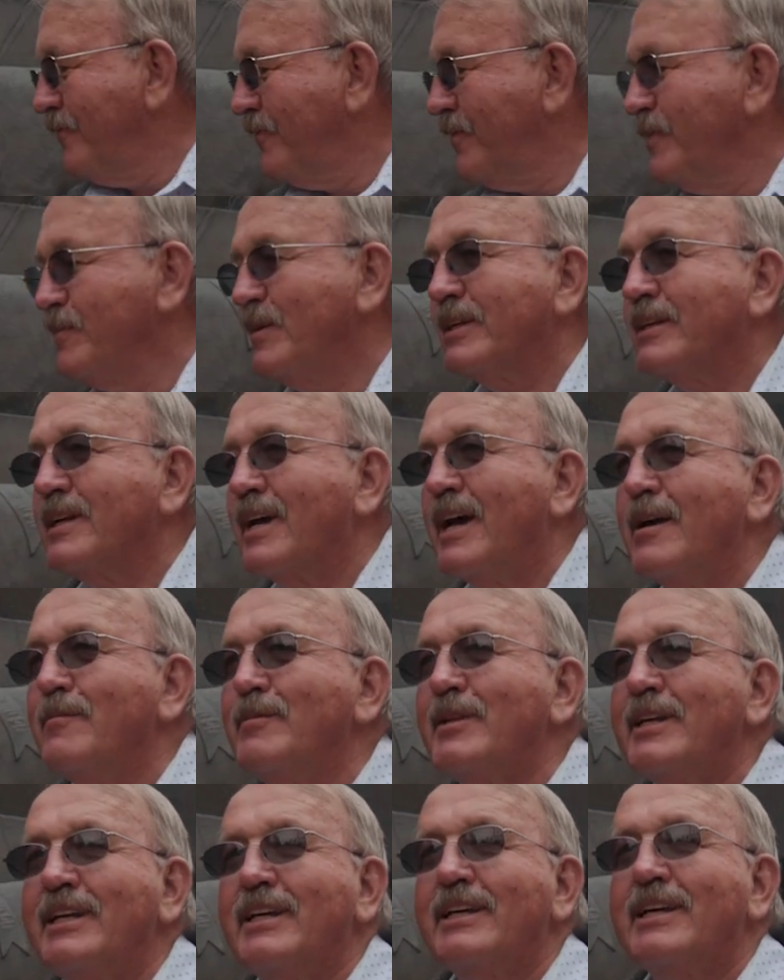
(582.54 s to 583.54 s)
From the
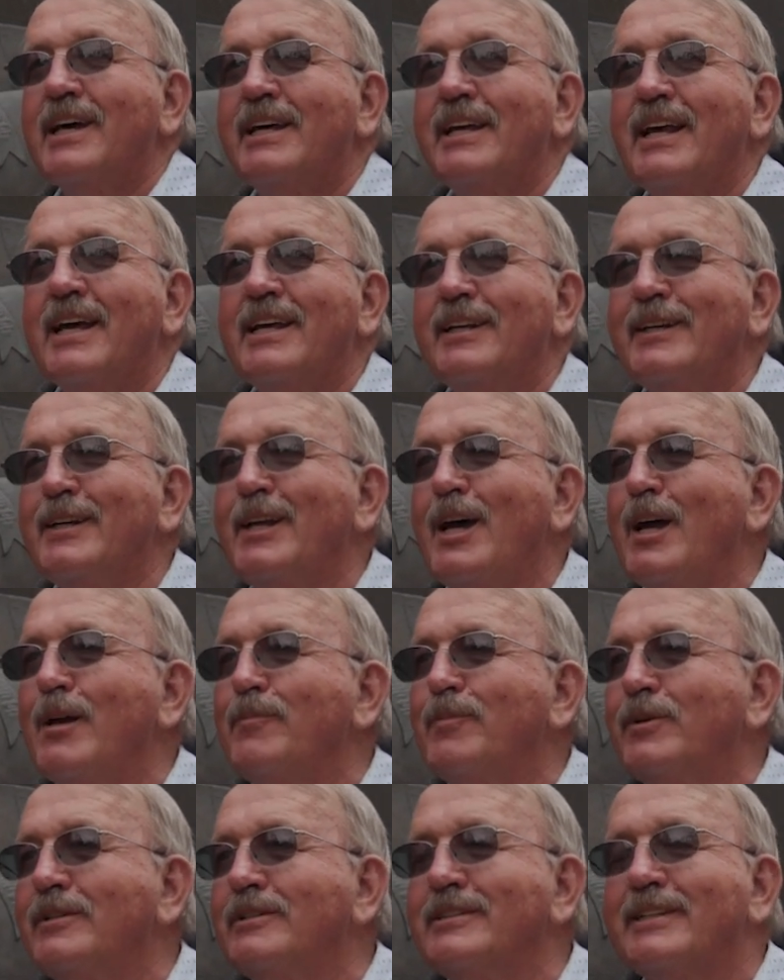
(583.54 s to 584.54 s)
time that he got out of
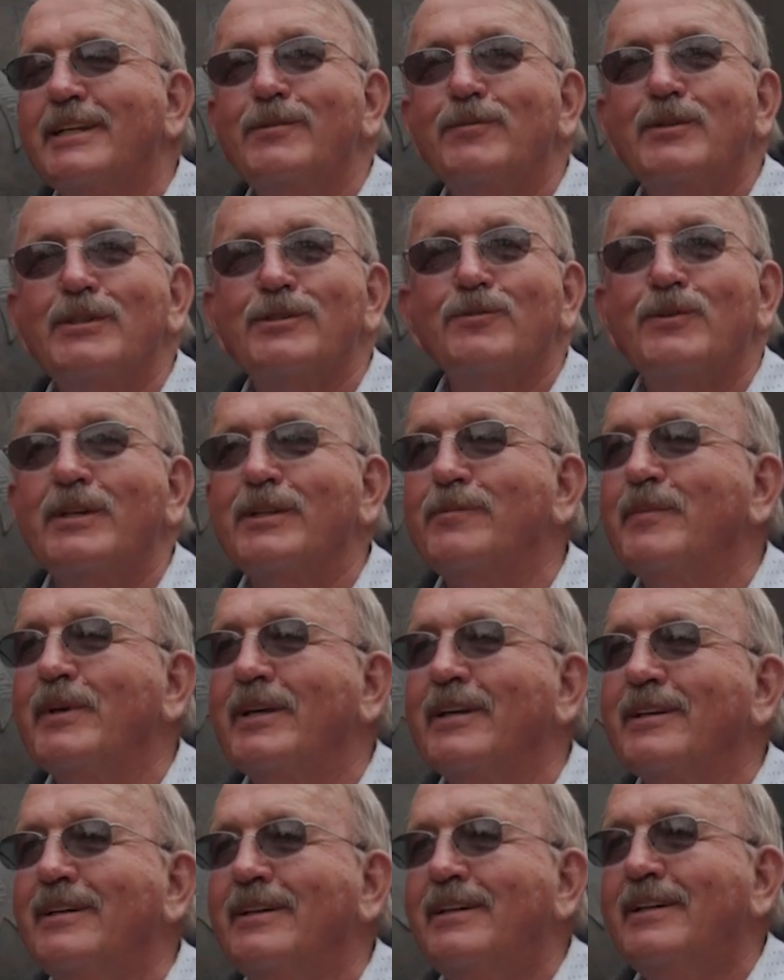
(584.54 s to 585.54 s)
diapers, he was with
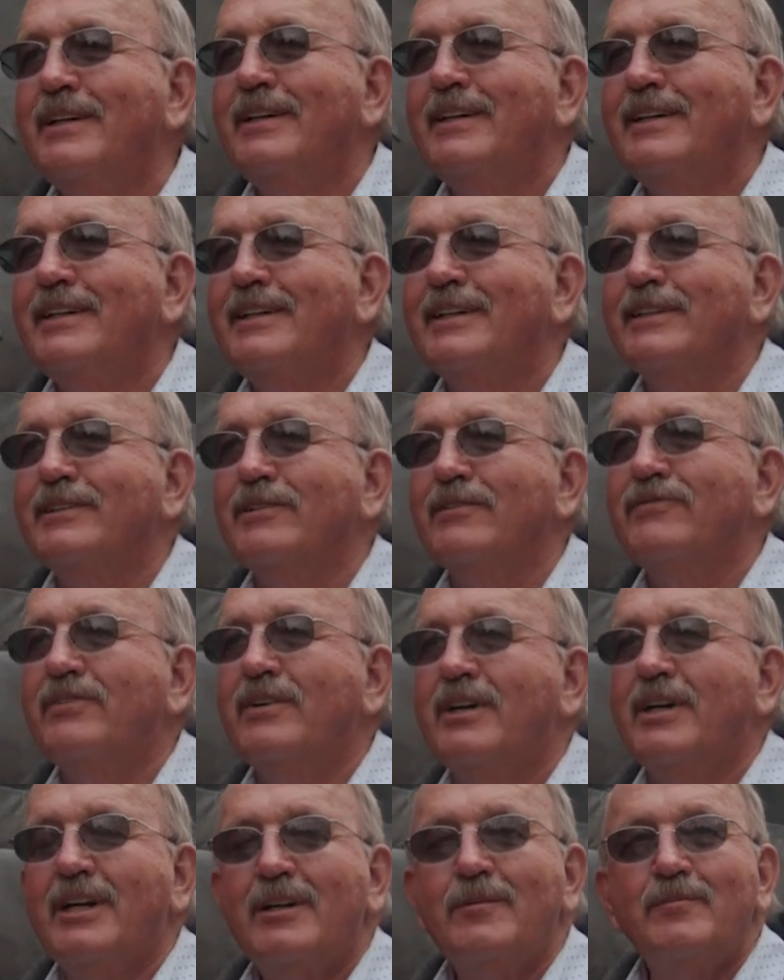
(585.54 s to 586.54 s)
me at the
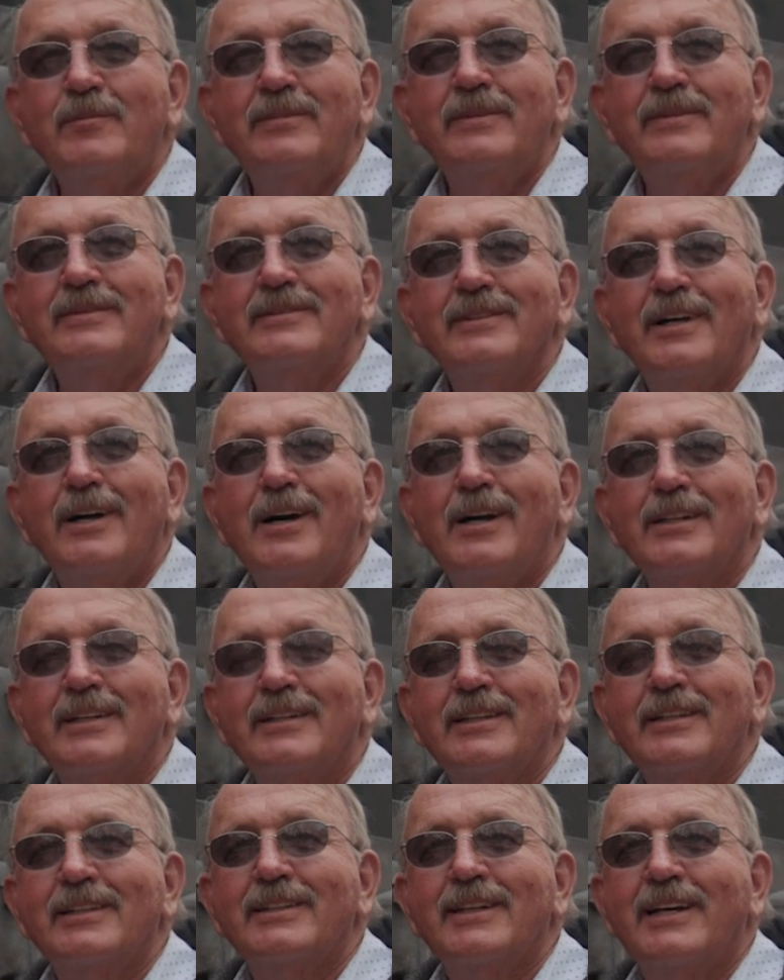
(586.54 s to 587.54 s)
farm all
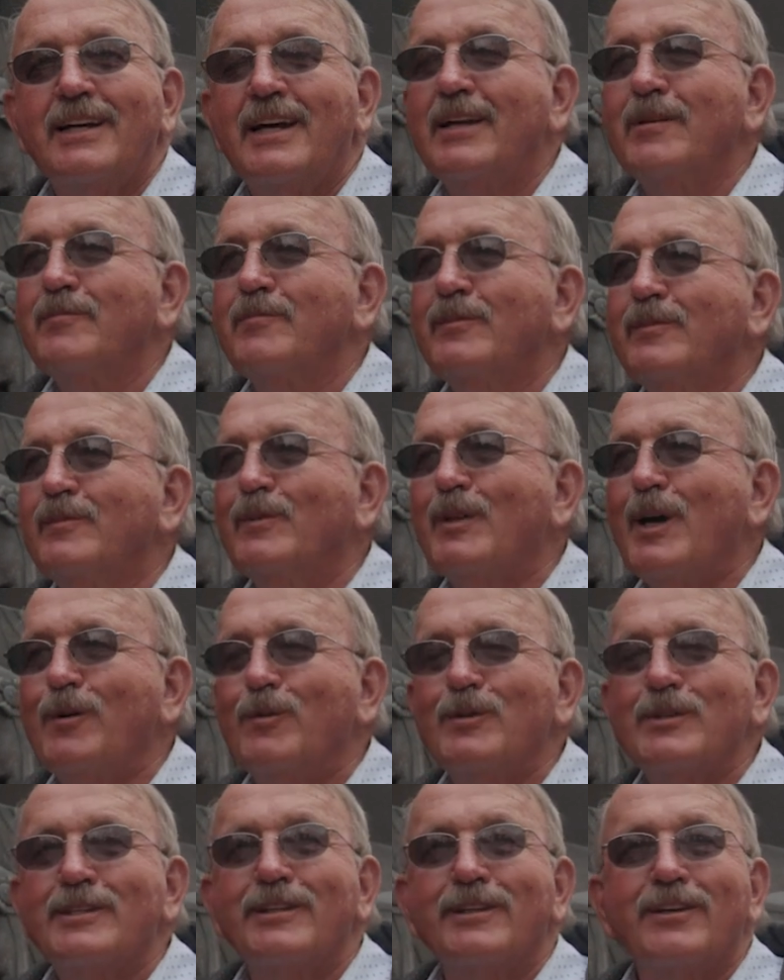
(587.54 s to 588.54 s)
of the time. That
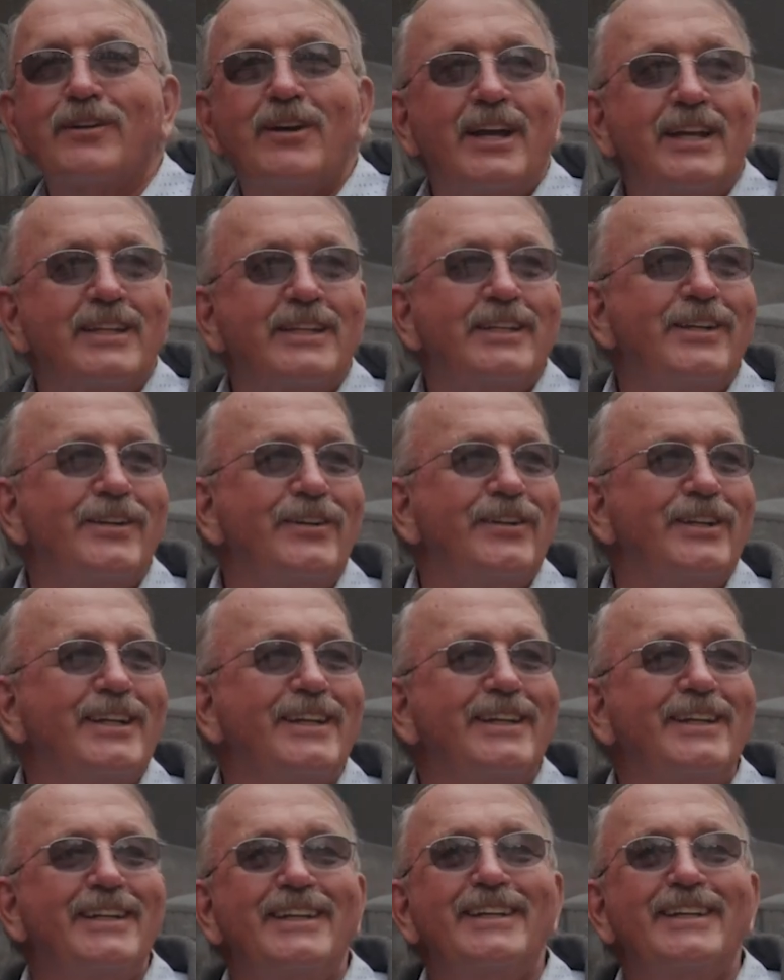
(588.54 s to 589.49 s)
was the criteria.